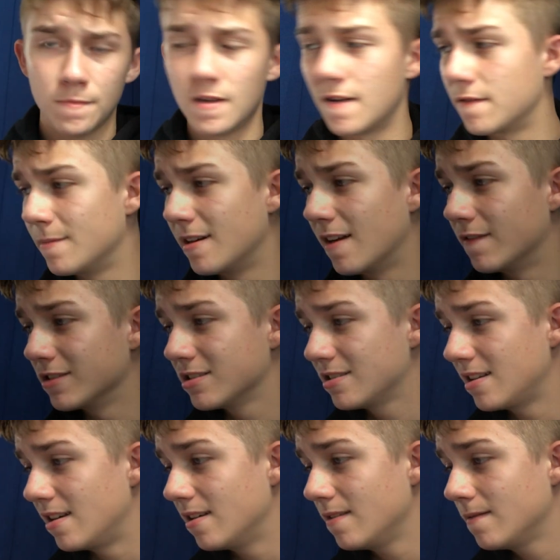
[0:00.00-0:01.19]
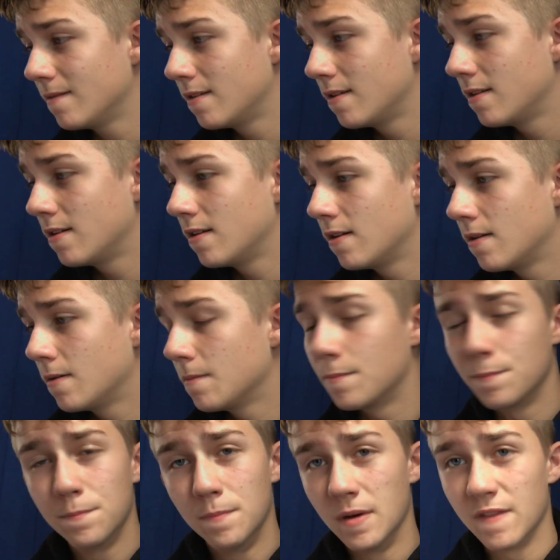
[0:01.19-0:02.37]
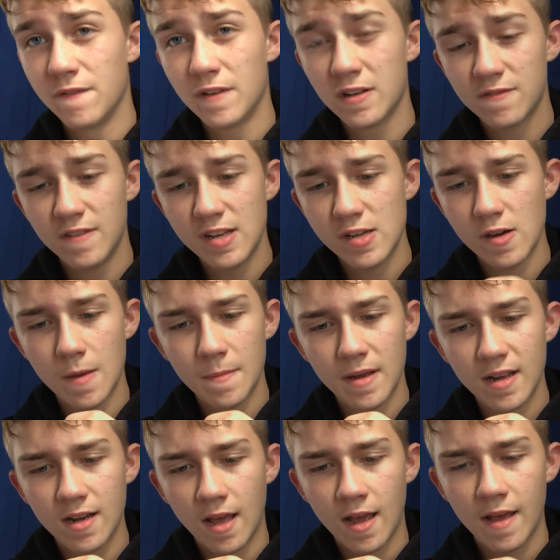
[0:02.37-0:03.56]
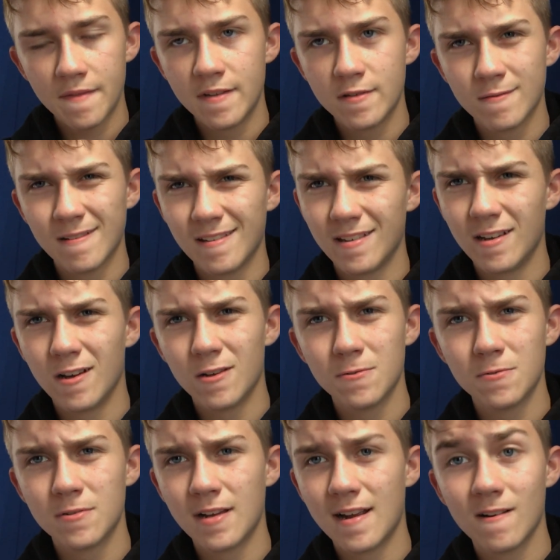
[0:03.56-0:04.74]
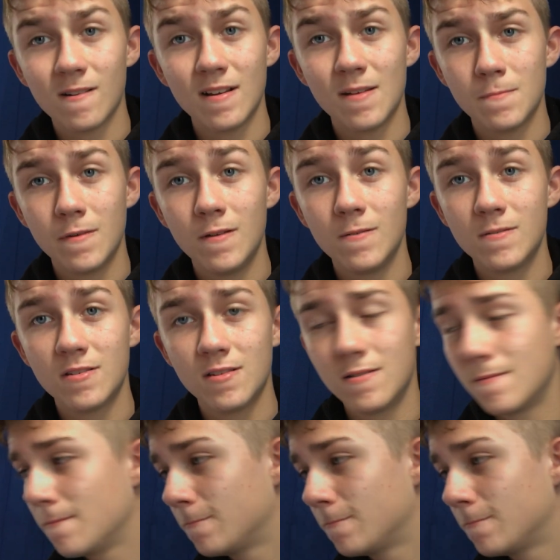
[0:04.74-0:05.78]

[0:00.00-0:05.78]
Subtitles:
you haven't been able to see it, but the first video I made, I had these really old Ariat boots,